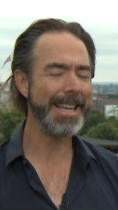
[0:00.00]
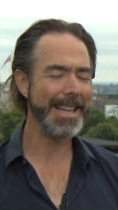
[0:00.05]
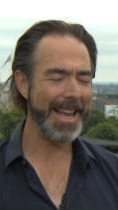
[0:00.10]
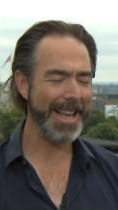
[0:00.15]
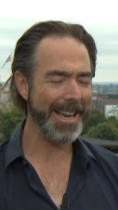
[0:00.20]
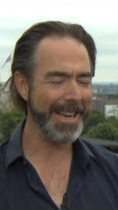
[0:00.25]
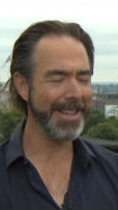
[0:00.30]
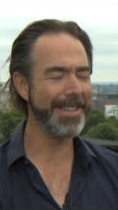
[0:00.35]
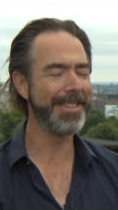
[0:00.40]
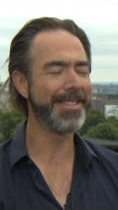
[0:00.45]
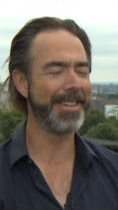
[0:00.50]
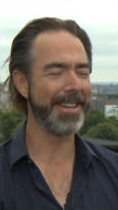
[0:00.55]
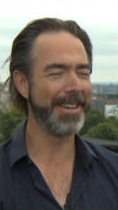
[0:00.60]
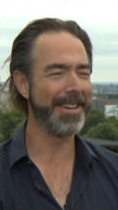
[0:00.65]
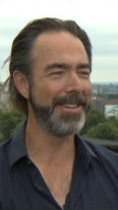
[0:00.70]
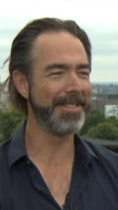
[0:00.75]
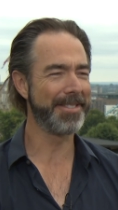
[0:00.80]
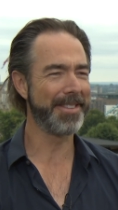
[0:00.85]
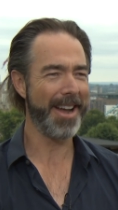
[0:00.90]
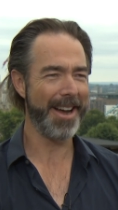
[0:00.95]
It is, it
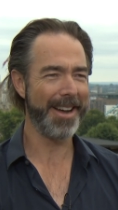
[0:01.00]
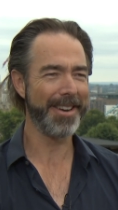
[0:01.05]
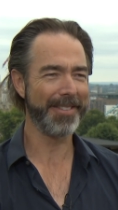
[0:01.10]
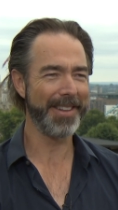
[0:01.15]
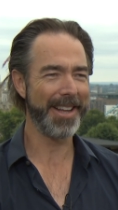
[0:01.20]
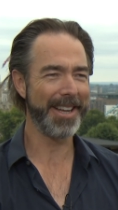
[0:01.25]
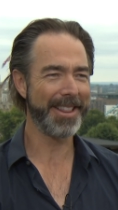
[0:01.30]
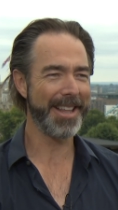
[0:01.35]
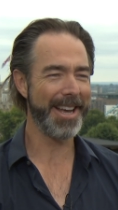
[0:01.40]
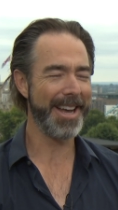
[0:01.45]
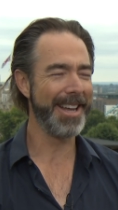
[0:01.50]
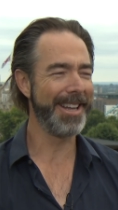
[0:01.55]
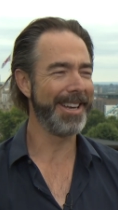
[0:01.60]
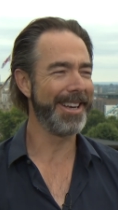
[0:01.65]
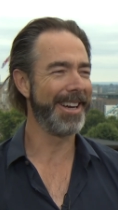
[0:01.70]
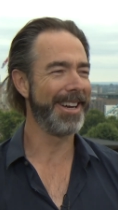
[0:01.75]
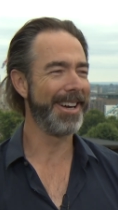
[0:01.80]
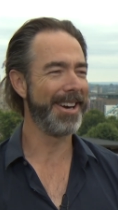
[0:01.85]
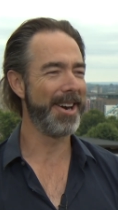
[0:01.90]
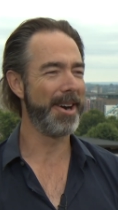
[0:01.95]
is kind of like that.
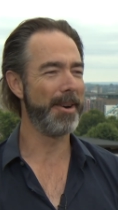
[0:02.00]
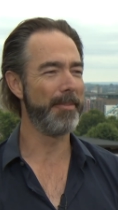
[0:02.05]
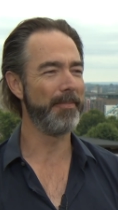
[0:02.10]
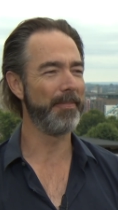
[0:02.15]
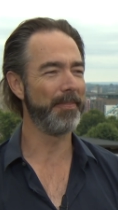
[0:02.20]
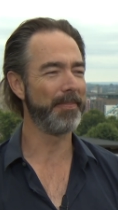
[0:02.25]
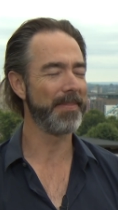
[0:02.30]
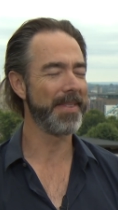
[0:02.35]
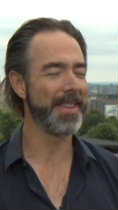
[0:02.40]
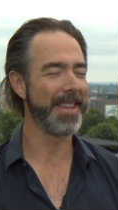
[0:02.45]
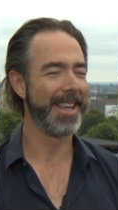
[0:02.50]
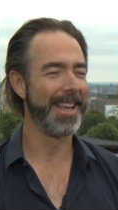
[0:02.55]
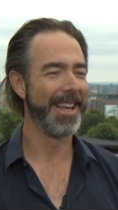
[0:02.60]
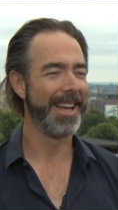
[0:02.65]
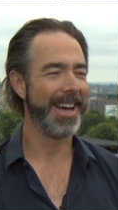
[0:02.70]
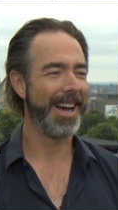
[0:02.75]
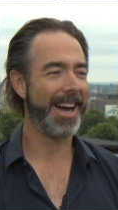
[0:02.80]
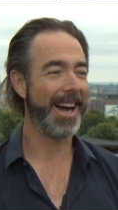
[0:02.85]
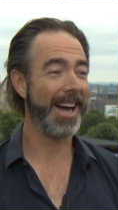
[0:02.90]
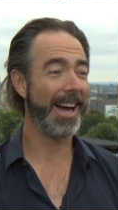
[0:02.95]
Um,
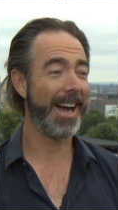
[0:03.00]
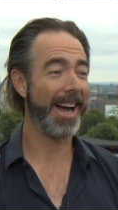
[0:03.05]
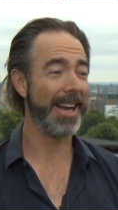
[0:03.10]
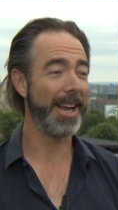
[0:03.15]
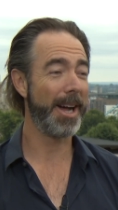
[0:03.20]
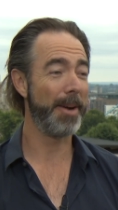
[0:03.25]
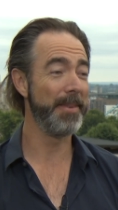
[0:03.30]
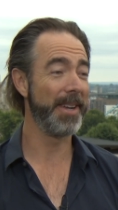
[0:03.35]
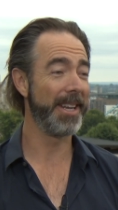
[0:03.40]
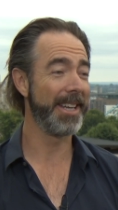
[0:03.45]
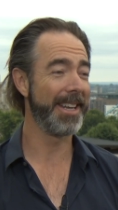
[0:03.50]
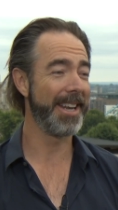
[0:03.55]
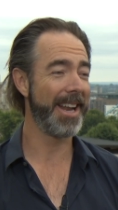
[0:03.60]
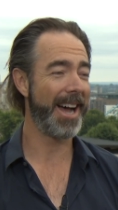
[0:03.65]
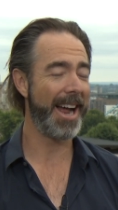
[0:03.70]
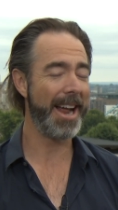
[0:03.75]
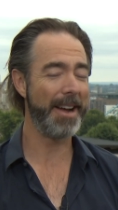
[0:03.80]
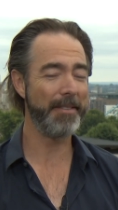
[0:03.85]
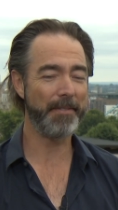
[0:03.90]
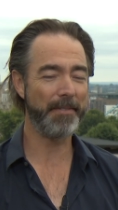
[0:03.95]
I, I mean,
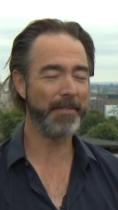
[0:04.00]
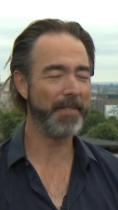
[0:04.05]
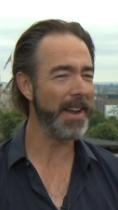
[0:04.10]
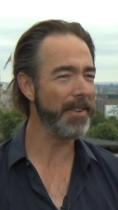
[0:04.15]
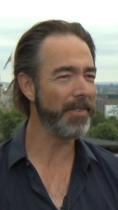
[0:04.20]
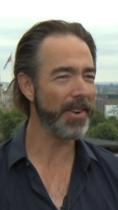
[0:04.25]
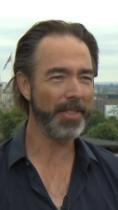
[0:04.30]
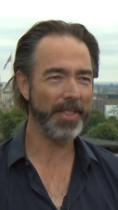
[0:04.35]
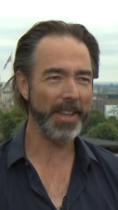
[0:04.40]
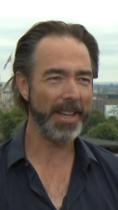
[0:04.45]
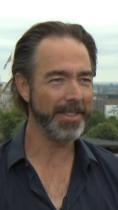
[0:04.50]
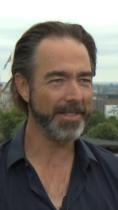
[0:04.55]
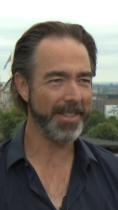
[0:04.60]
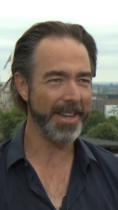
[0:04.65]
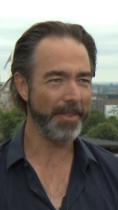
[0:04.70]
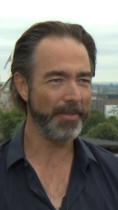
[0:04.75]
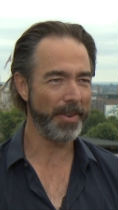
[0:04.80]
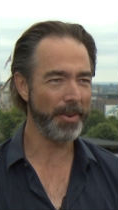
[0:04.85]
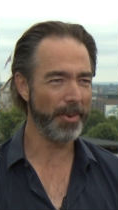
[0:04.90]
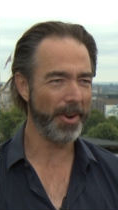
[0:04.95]
I have favorite things in
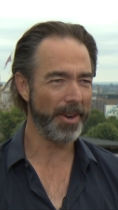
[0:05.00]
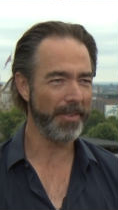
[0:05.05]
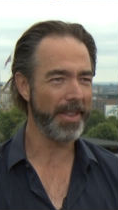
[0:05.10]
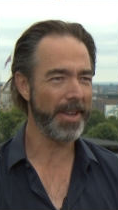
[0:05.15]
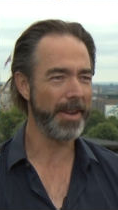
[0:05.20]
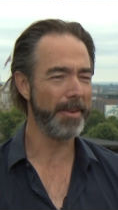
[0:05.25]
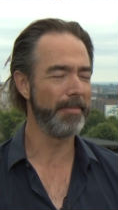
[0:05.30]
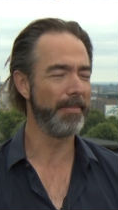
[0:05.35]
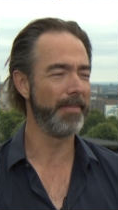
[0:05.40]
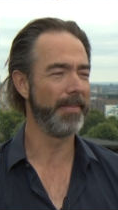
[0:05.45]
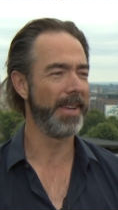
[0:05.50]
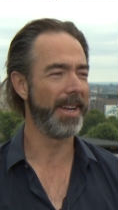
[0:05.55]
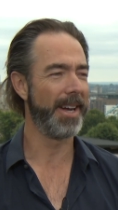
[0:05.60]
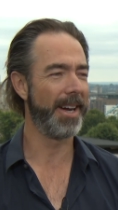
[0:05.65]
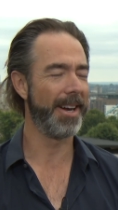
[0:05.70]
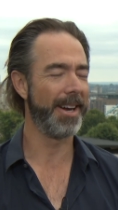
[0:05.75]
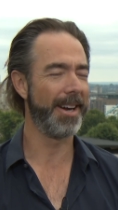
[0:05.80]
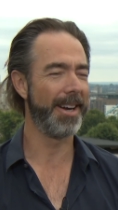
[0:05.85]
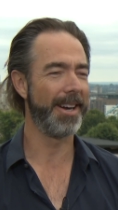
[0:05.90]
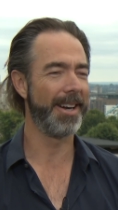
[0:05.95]
every one of them. Sure.
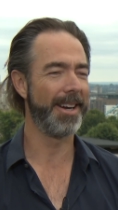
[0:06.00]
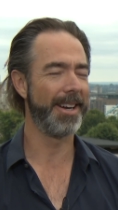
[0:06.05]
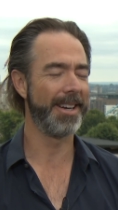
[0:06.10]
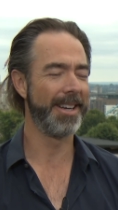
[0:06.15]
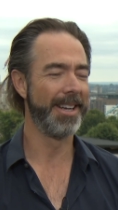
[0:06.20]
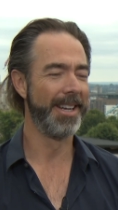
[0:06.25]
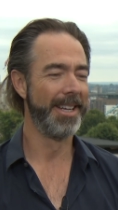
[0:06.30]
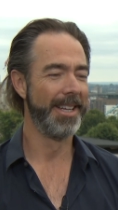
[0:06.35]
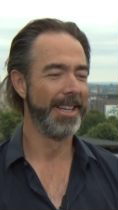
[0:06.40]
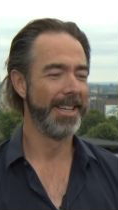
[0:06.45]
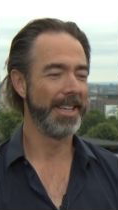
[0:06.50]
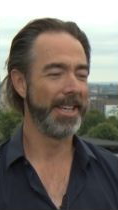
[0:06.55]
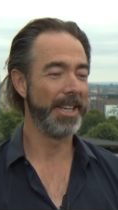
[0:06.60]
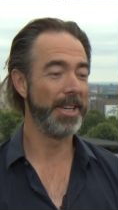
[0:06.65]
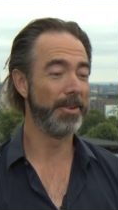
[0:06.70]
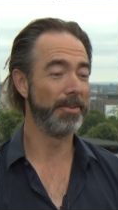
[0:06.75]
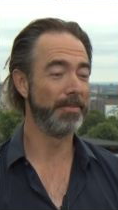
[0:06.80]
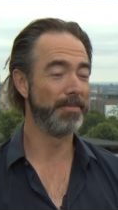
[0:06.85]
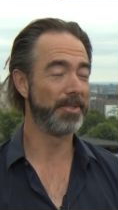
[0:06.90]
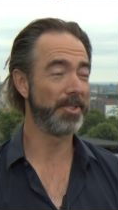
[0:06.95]
Uh, you
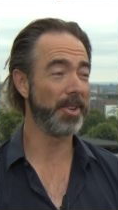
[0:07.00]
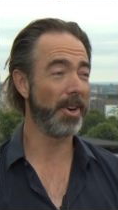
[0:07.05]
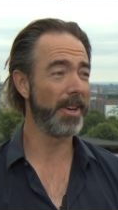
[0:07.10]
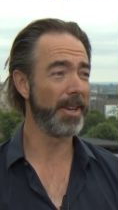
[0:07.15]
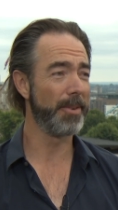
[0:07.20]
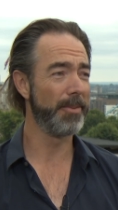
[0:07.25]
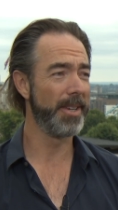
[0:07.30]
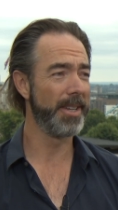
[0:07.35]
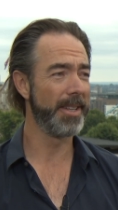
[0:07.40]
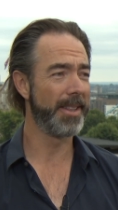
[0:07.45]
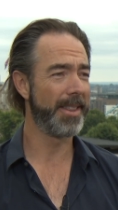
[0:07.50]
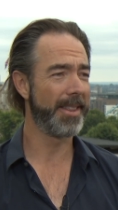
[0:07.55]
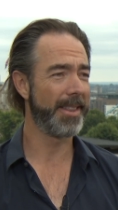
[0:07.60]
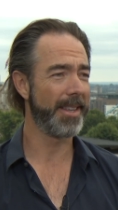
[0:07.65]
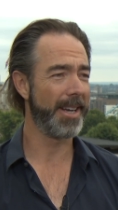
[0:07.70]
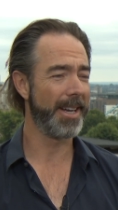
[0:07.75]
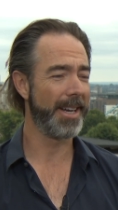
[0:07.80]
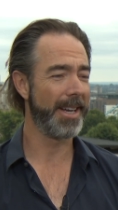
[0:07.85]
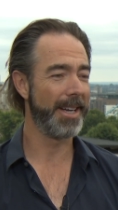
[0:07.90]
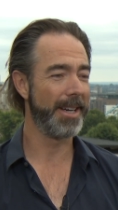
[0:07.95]
know, starting with,
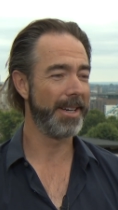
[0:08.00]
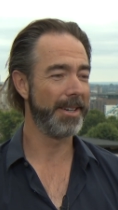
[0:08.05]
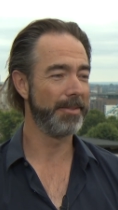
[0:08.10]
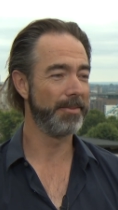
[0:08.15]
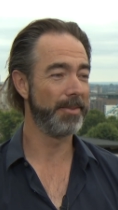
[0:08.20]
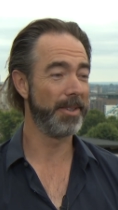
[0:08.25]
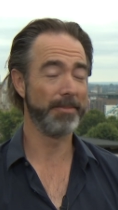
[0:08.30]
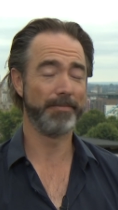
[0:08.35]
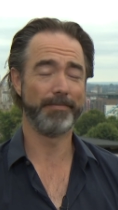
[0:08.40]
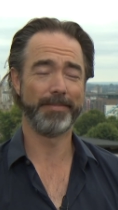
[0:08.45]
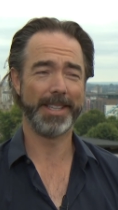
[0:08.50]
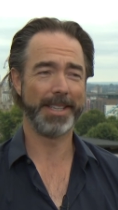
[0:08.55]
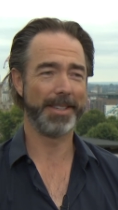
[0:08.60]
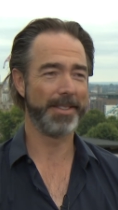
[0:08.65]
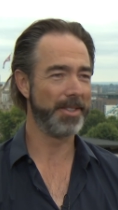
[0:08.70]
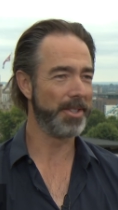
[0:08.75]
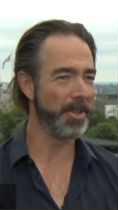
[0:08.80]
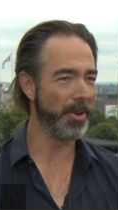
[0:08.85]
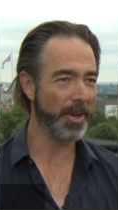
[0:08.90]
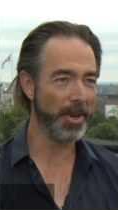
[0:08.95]
uh, well,
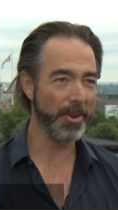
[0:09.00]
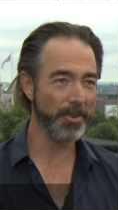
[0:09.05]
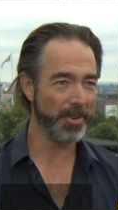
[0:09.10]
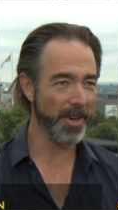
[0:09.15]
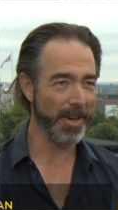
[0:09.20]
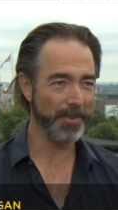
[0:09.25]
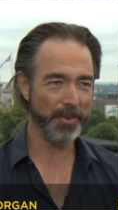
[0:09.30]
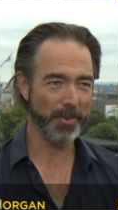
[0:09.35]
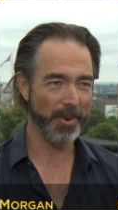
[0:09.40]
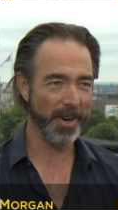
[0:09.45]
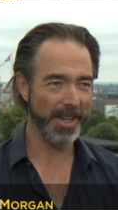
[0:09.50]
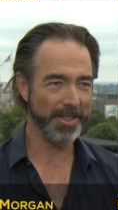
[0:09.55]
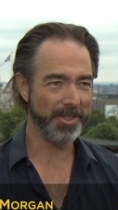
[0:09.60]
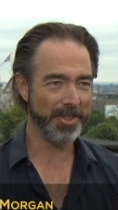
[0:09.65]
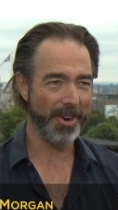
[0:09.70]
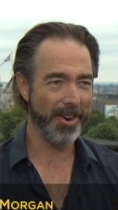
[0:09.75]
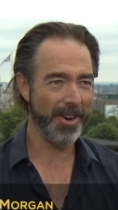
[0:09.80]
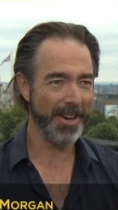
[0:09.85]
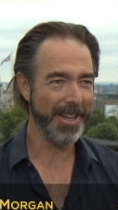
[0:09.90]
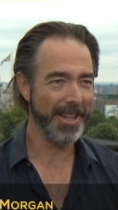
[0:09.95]
Tokyo Drift, where I
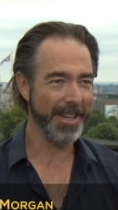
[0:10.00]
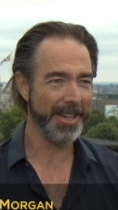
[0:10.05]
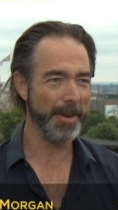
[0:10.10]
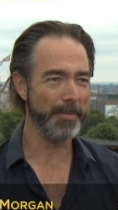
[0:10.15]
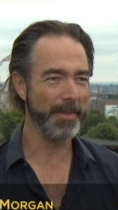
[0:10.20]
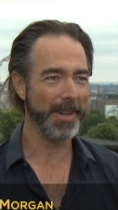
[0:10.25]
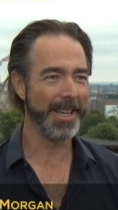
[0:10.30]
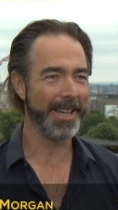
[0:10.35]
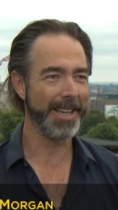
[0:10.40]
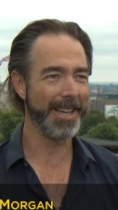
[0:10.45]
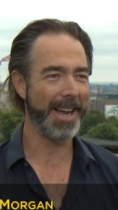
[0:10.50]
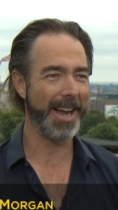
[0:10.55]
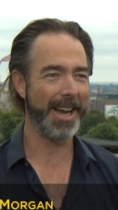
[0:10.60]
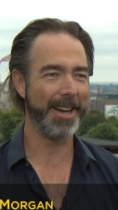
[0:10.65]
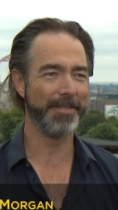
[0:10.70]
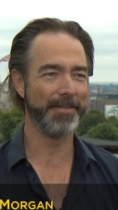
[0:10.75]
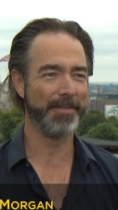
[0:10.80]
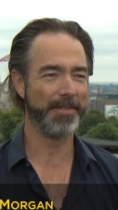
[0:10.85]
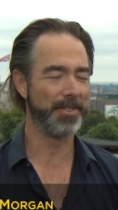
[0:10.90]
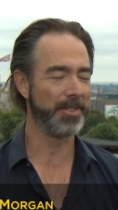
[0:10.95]
started. I mean, I
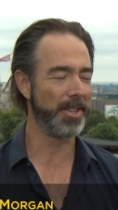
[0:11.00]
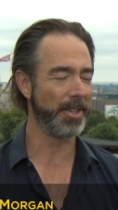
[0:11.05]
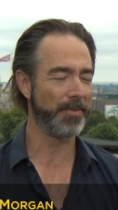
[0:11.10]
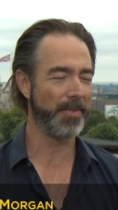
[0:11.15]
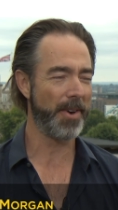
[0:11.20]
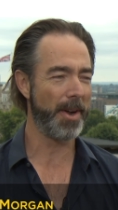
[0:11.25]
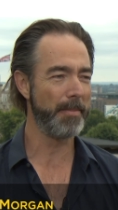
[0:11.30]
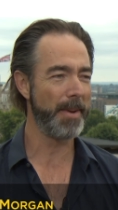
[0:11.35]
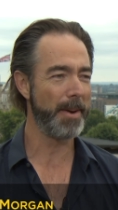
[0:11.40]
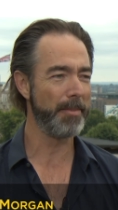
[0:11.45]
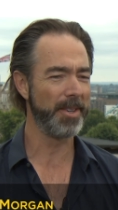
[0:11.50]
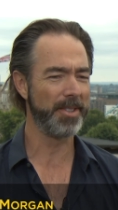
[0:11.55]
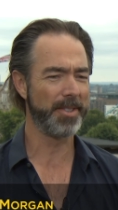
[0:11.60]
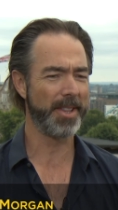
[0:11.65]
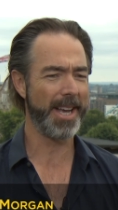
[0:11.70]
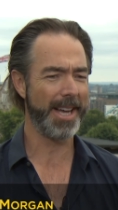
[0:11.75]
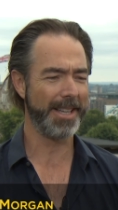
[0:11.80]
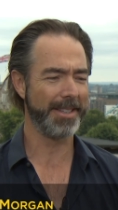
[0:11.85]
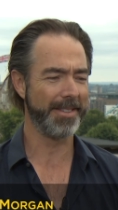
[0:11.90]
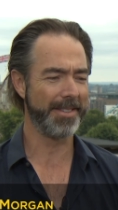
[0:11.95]
have such fond memories of
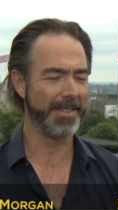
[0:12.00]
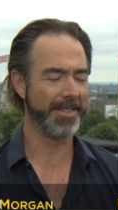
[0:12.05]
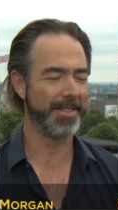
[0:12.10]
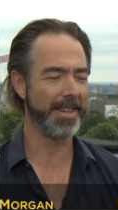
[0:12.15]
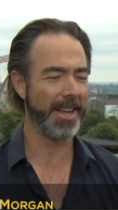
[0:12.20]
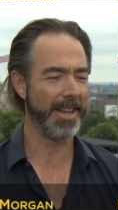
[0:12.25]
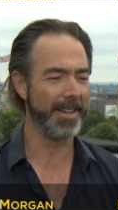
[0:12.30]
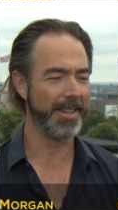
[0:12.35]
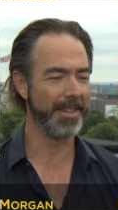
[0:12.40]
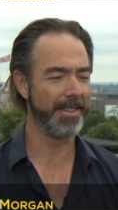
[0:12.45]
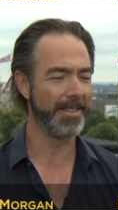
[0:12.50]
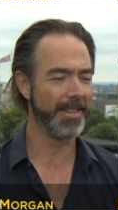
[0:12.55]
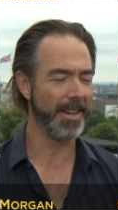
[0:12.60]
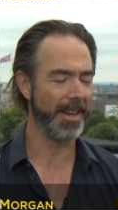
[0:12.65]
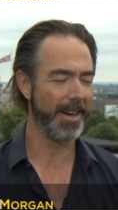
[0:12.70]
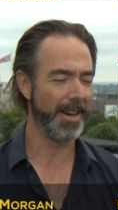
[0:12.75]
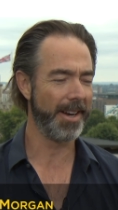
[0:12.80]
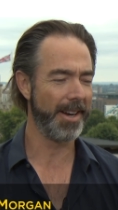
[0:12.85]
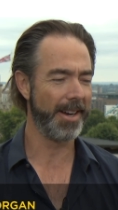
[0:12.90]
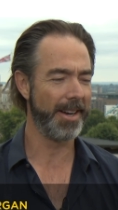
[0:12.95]
that and, and
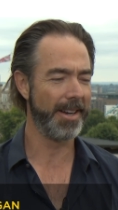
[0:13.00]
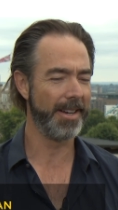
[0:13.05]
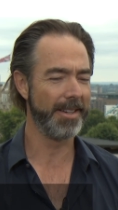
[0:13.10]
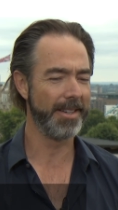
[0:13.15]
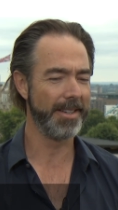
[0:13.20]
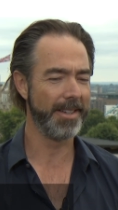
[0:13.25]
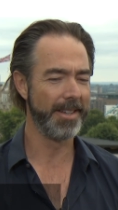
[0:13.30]
uh,